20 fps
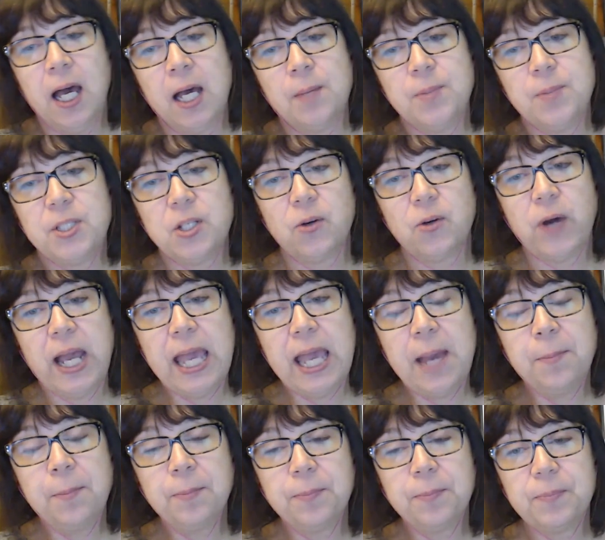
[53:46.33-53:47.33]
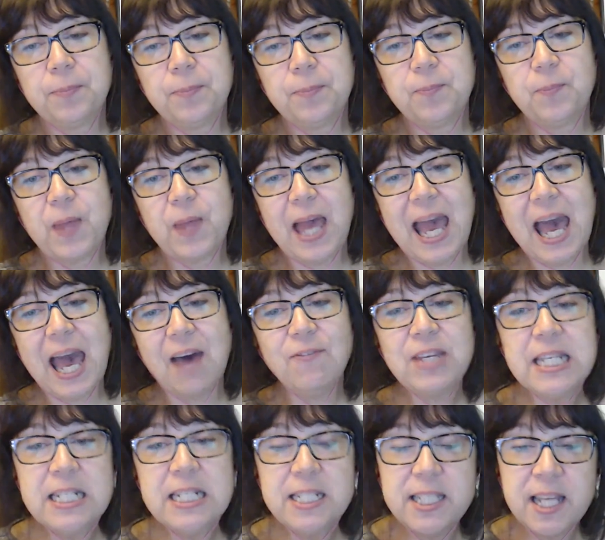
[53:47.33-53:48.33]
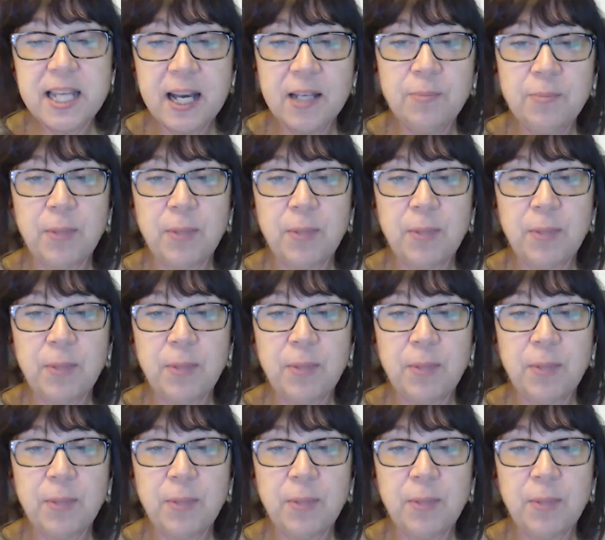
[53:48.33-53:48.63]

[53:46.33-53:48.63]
So I am, having done